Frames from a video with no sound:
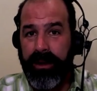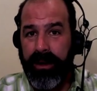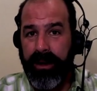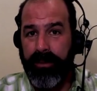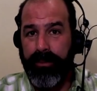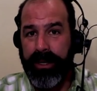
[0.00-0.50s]

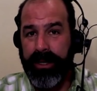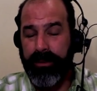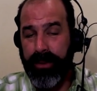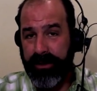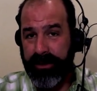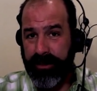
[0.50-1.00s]
Um, but
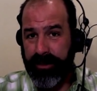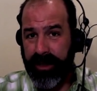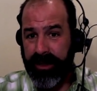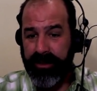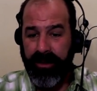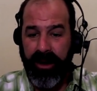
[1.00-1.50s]
compared to some of
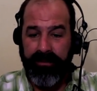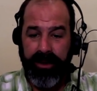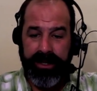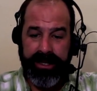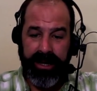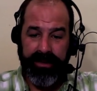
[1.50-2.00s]
the other
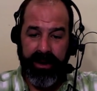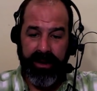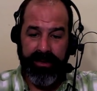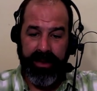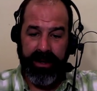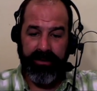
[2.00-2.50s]
offerings out there,
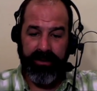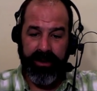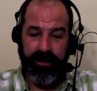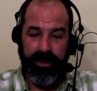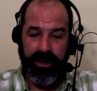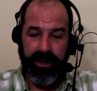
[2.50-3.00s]
I think is
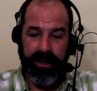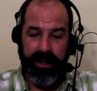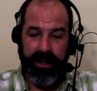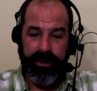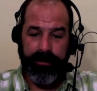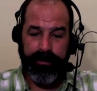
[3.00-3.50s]
going to be,
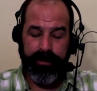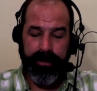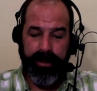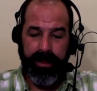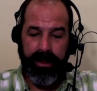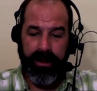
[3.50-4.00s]
uh,
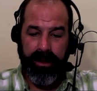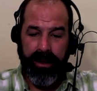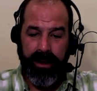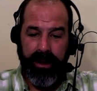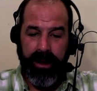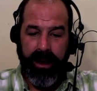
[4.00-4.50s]

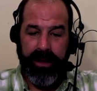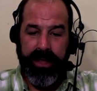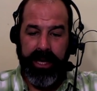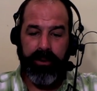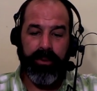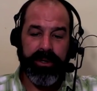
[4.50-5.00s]
I
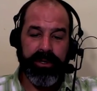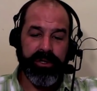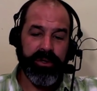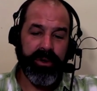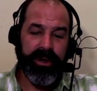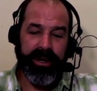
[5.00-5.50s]
think you will
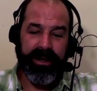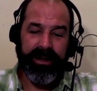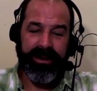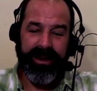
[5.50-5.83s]
enjoy.